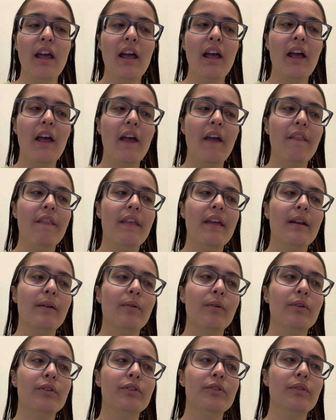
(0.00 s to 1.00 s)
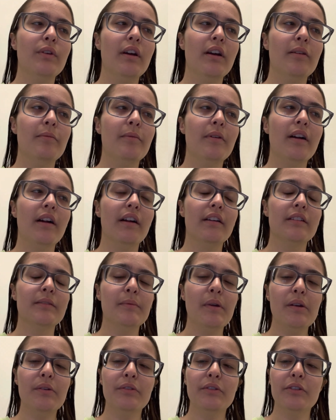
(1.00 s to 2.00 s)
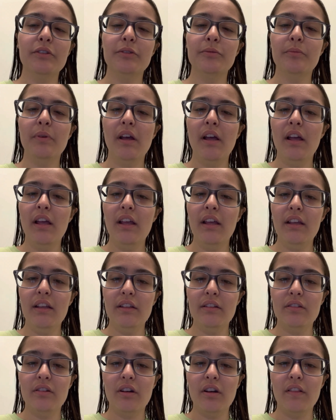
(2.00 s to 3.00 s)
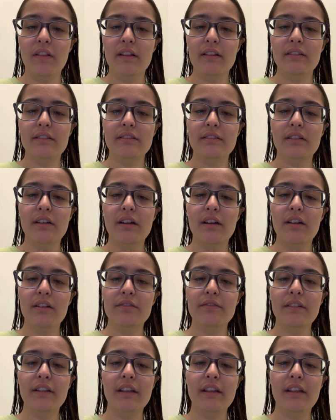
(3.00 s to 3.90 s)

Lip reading: and then I'm going to head back to my room and all that stuff.